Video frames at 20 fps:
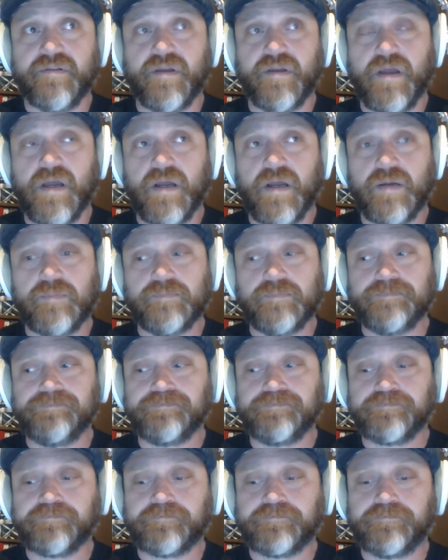Um,
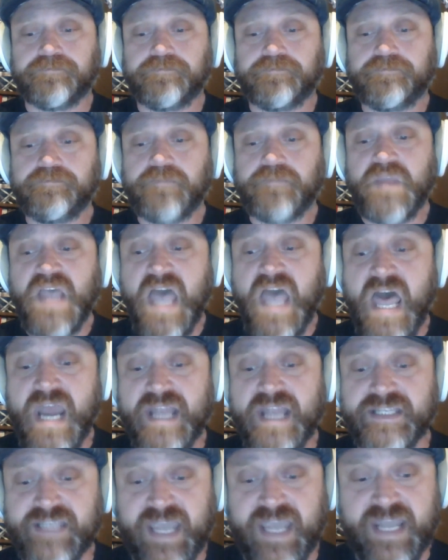and
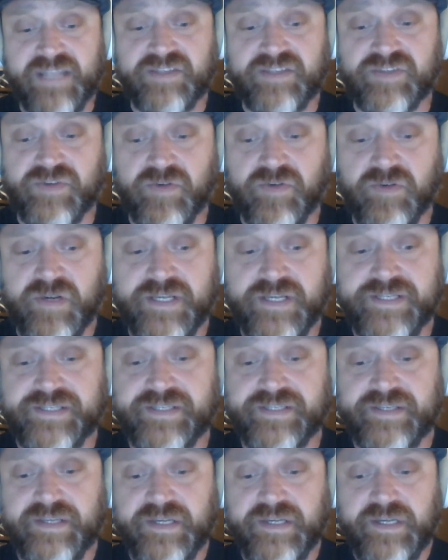it's eight stories